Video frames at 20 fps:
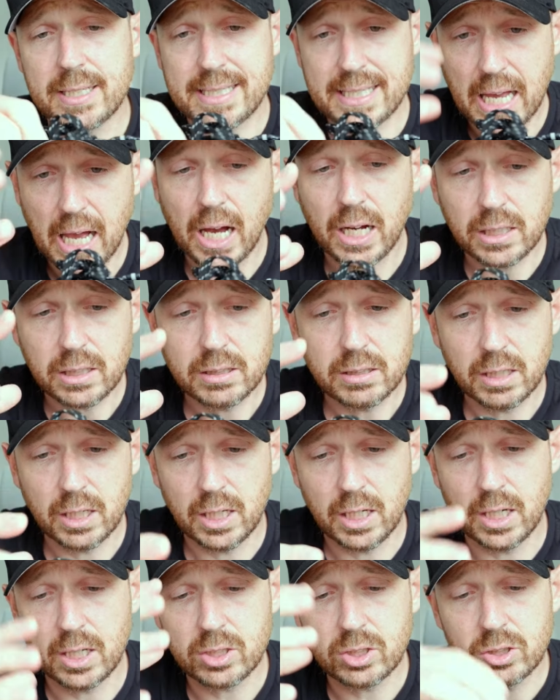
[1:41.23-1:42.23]
tongue.
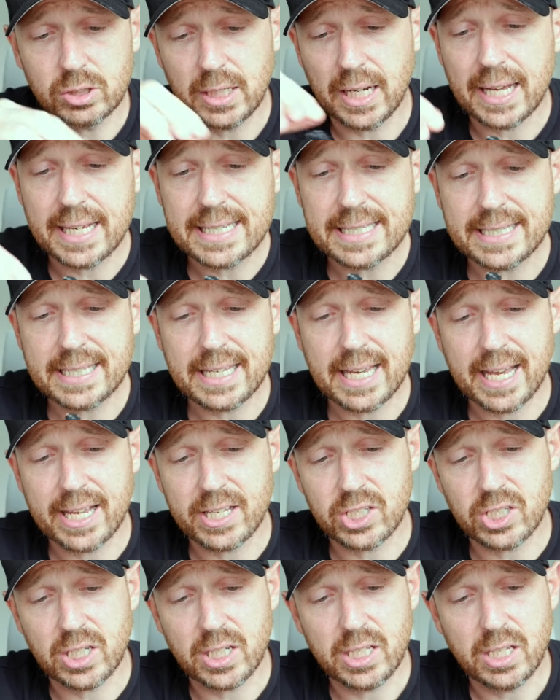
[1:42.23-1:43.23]
Good lacing,
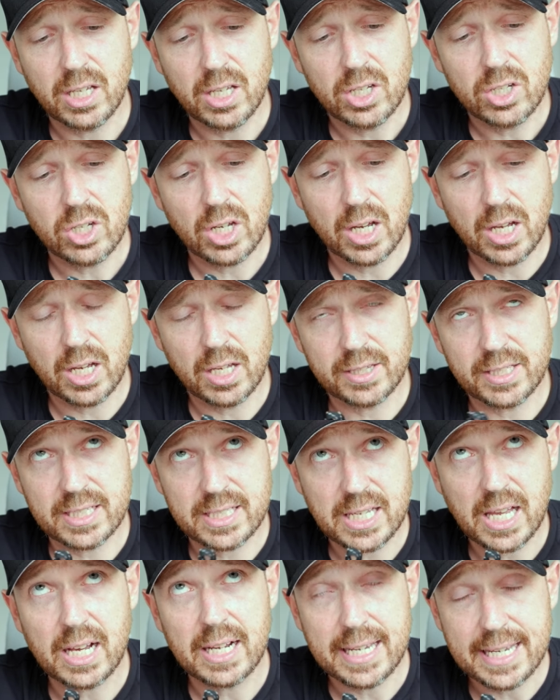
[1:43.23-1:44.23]
actually. The
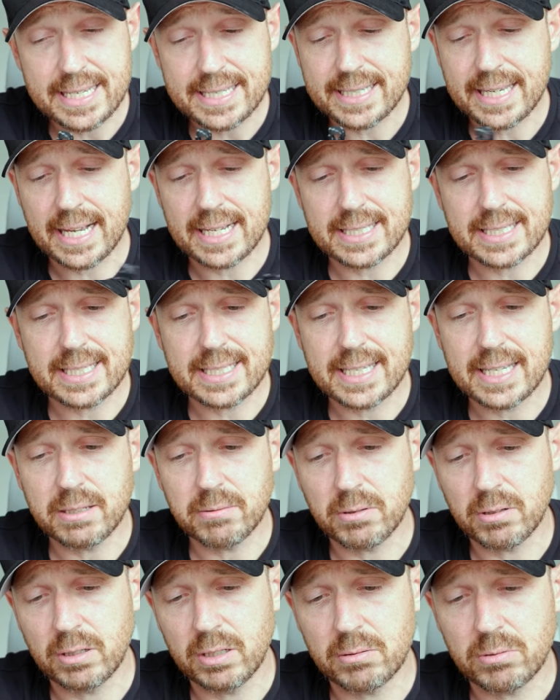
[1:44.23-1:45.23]
tongue is gusseted.
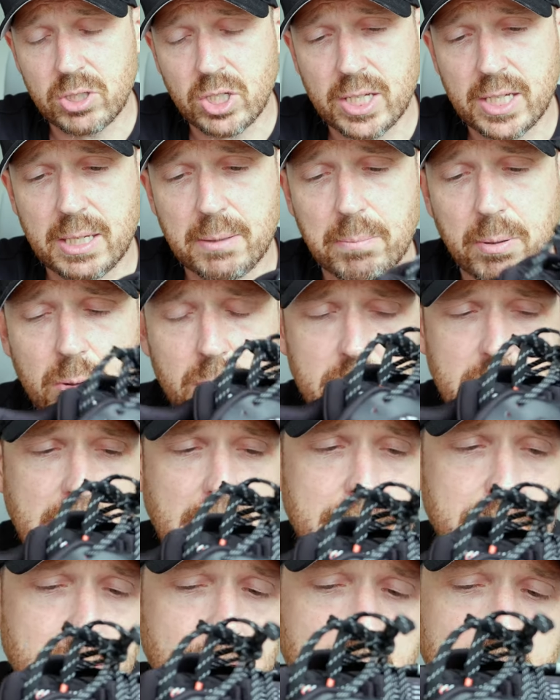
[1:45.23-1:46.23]
We've got a little cheeky pull
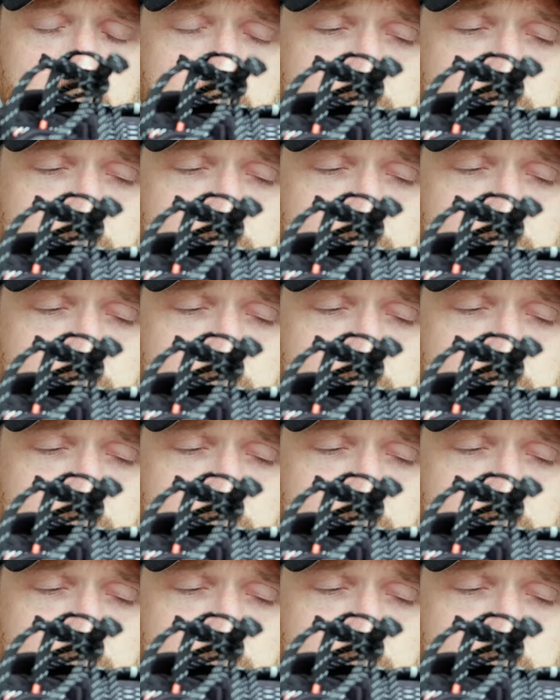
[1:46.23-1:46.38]
tab